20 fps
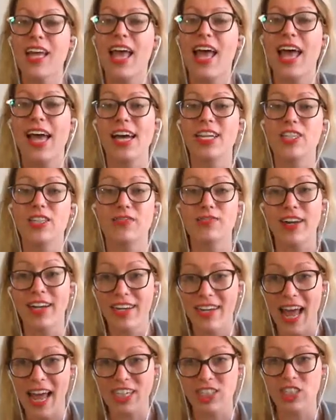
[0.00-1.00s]
and your
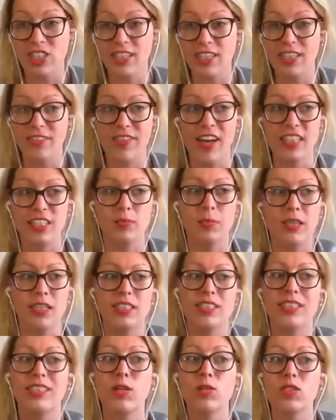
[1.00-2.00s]
financial
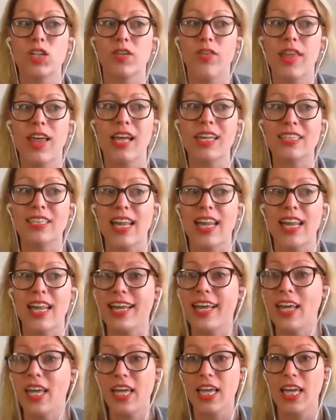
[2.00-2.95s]
investments. Those are things like